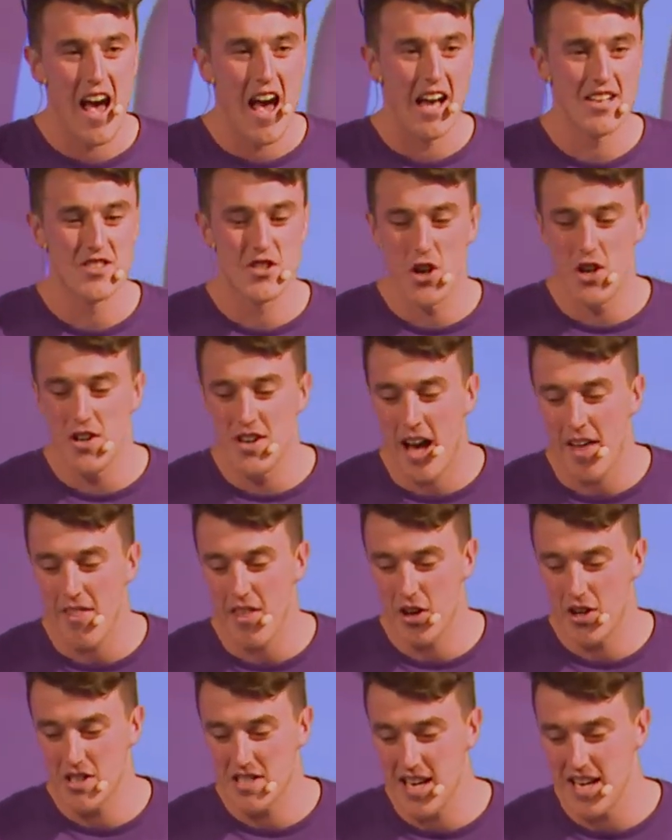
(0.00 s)
It turned out
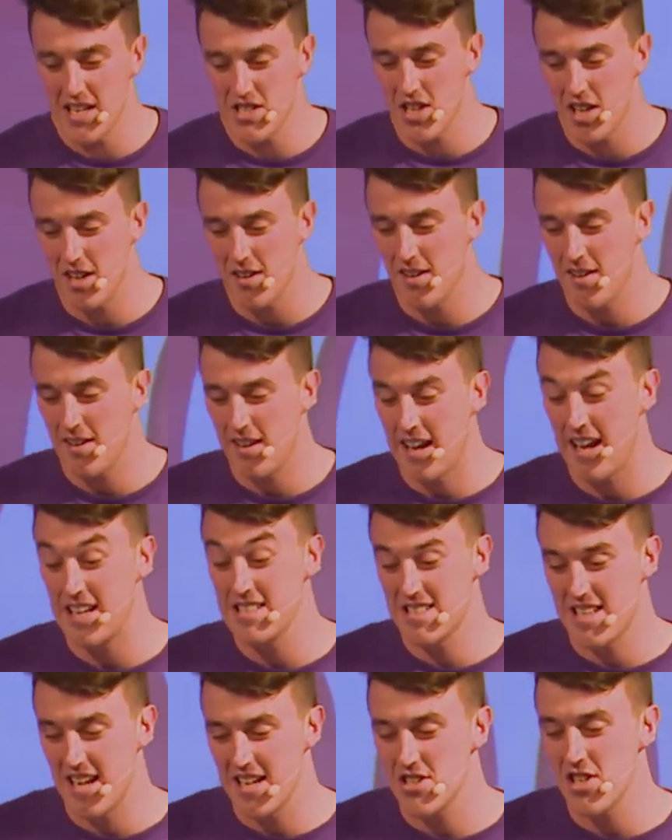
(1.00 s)
that his
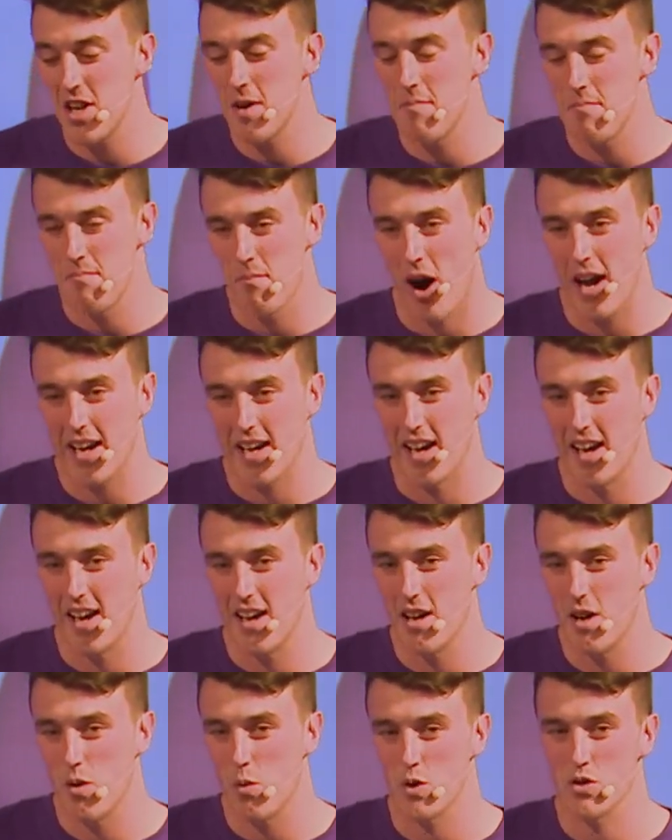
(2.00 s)
teacher, Micah,
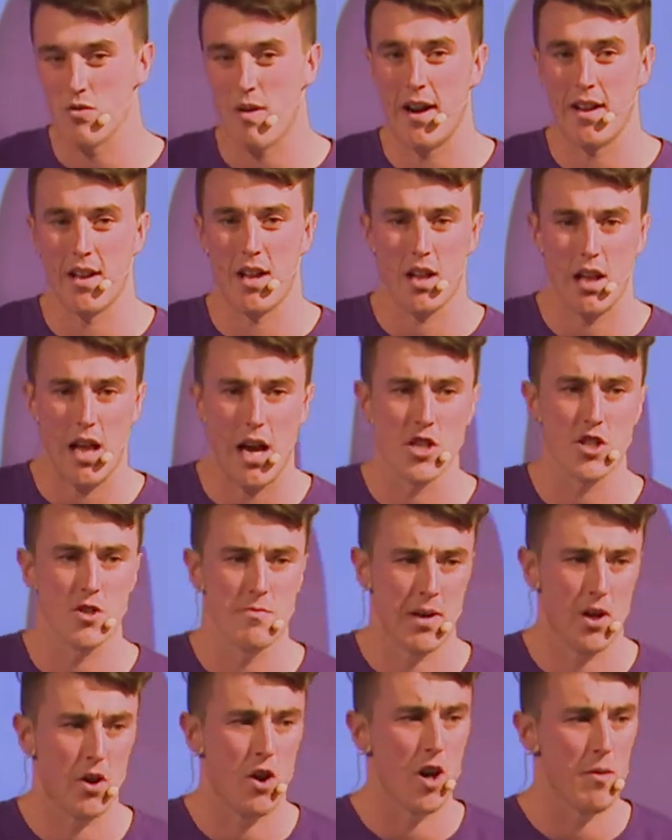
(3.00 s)
was running a
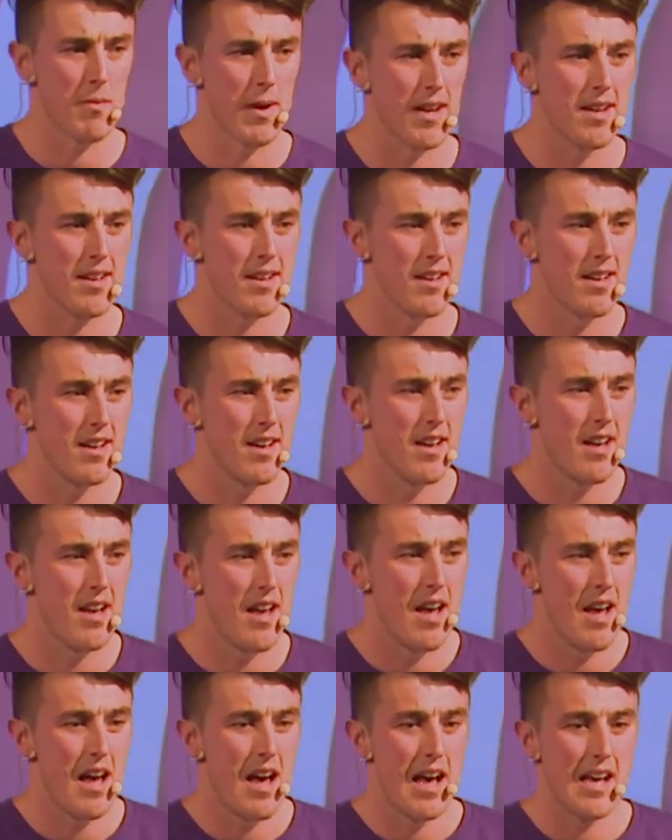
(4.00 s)
classroom economy,
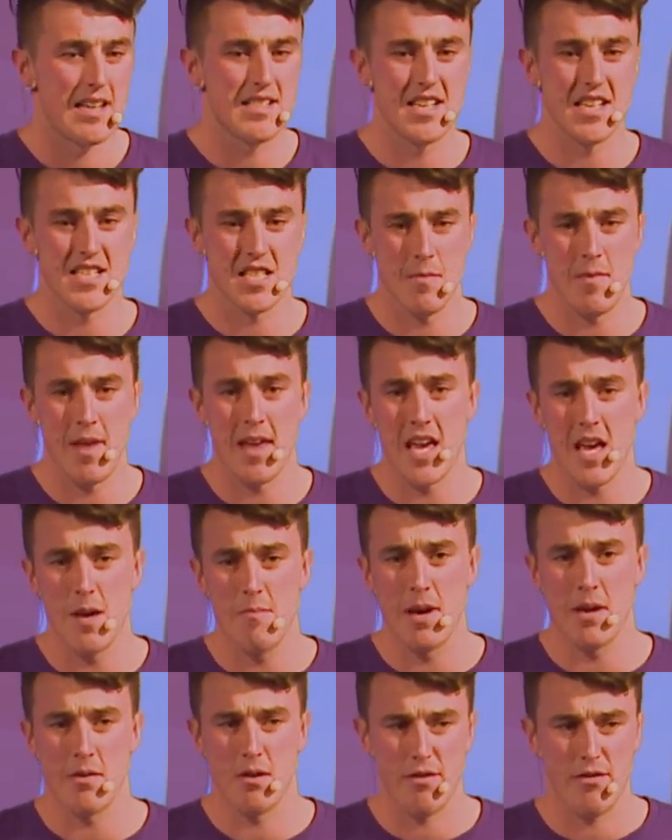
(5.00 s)
a system that he had
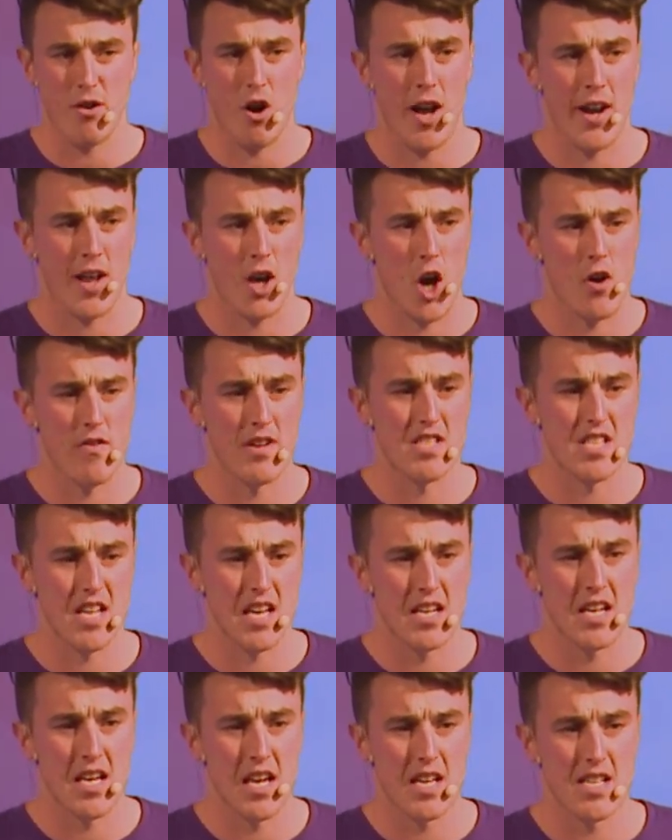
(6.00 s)
been refining over
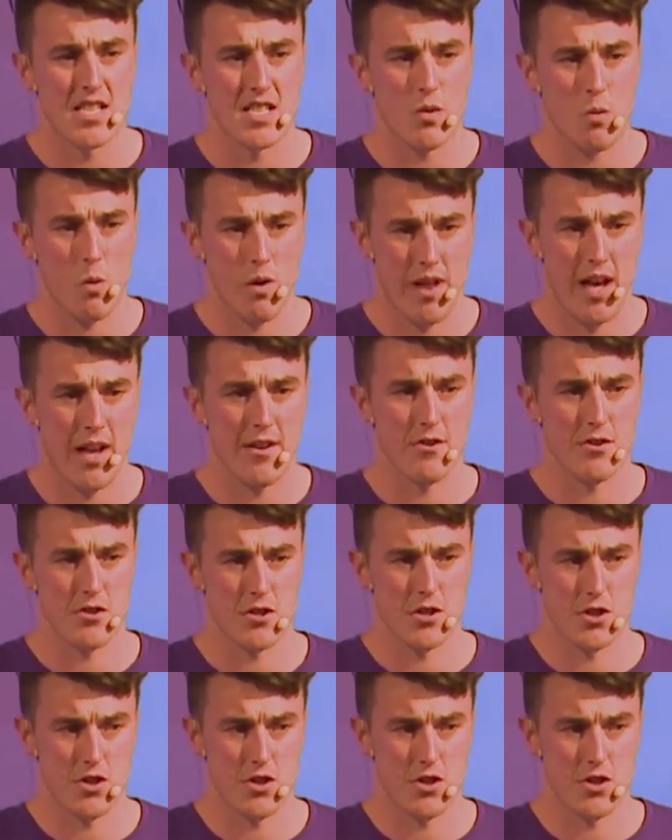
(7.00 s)
10 years with hundreds of